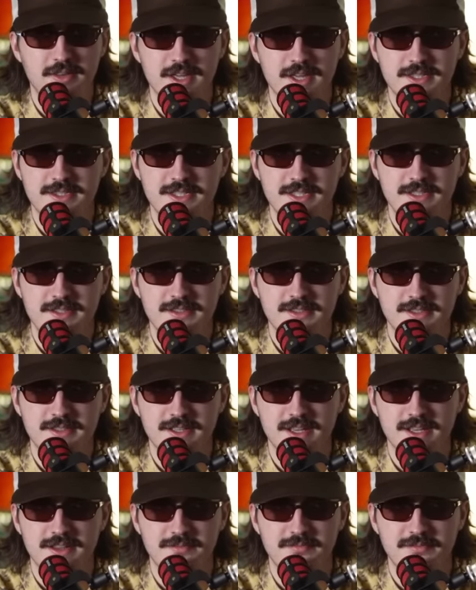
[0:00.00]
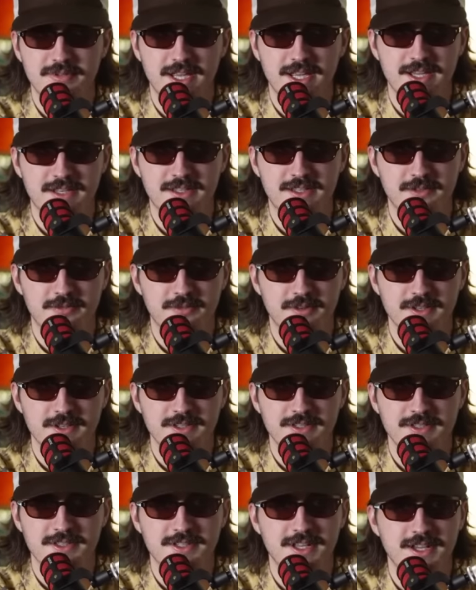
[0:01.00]
they just play man.
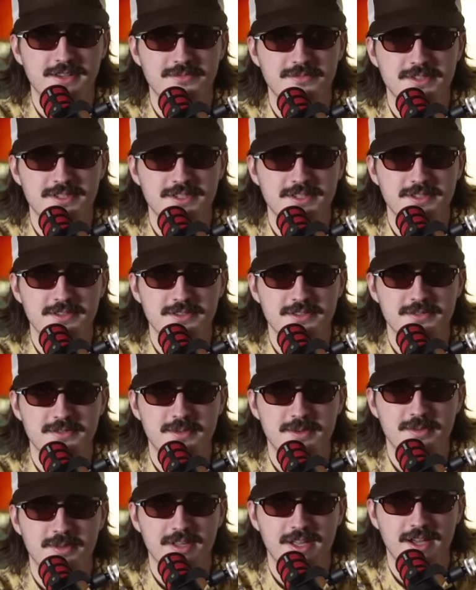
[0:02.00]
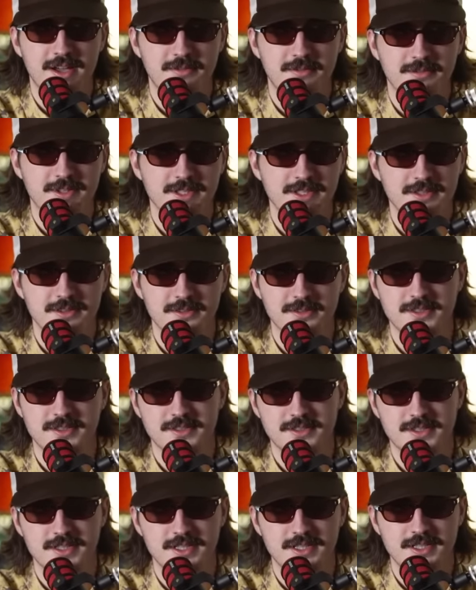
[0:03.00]
different types of dudes. Maybe yeah, I'm thinking the wrong
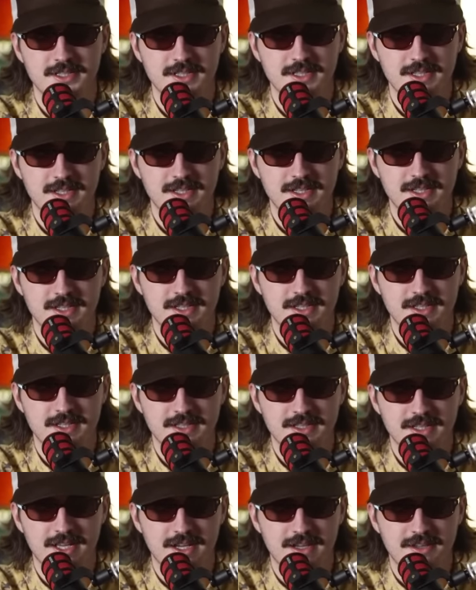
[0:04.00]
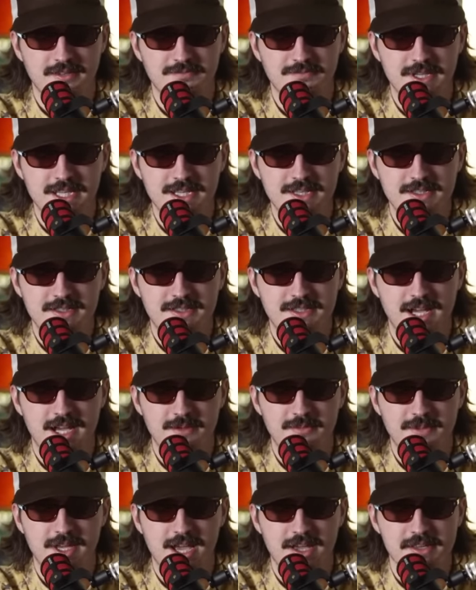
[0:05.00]
thing. Yeah, being
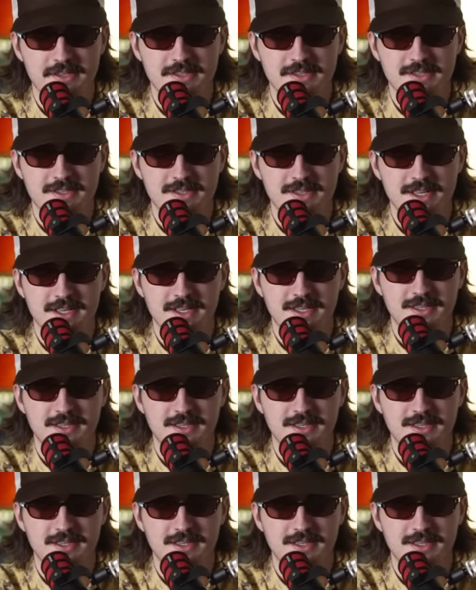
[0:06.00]
typecast is like